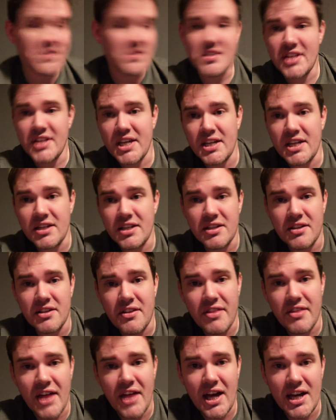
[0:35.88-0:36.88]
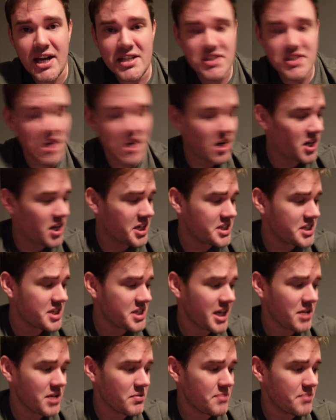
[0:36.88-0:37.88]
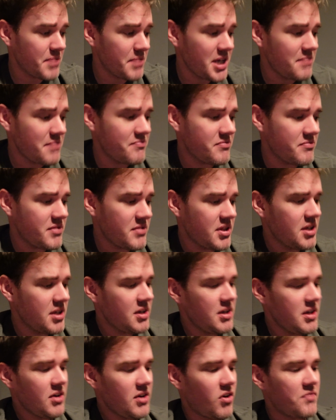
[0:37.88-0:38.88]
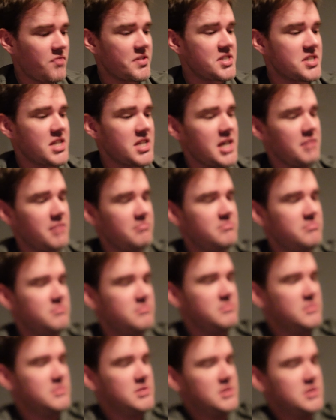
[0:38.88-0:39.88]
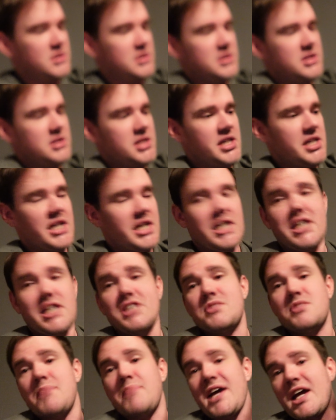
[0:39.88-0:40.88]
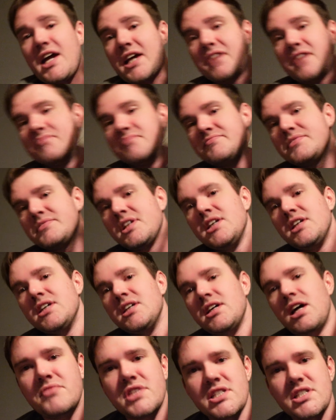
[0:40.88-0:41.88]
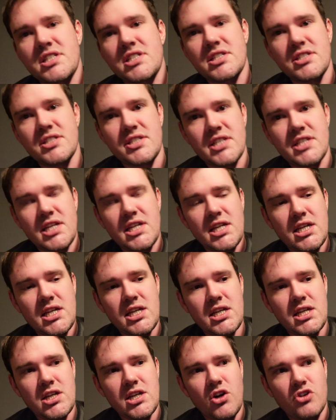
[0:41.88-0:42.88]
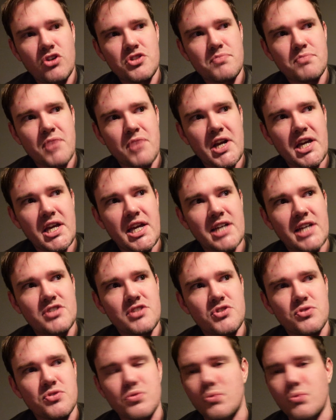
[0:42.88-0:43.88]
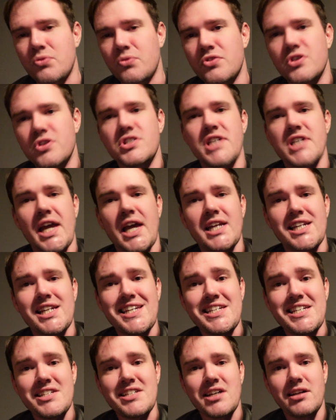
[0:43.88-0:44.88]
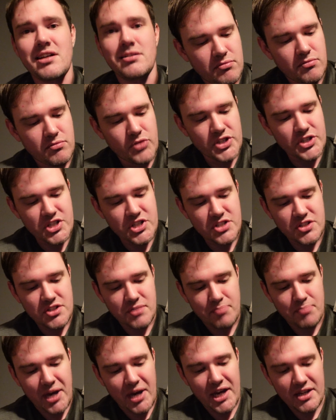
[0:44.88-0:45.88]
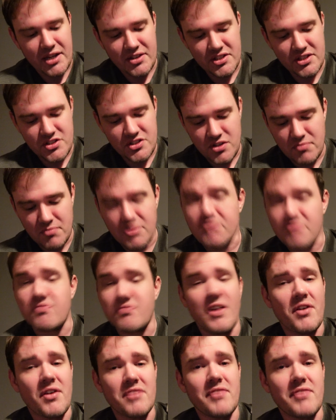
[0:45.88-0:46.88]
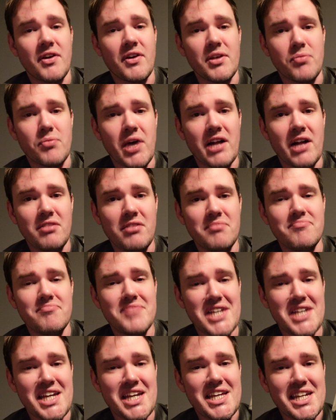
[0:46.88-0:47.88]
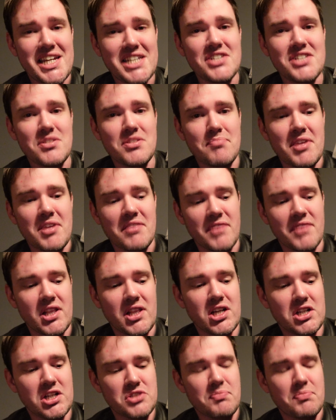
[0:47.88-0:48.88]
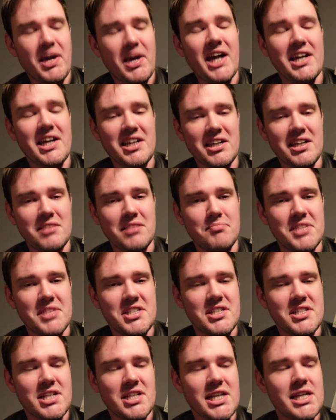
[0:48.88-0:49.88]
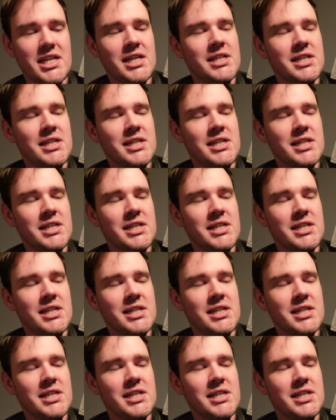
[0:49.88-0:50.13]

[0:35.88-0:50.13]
thing that I take with me, obviously, is a bag. This is the Osprey Kestrel 38 litre, which is a pack that has done me very, very well. It is a bit of a large pack, admittedly,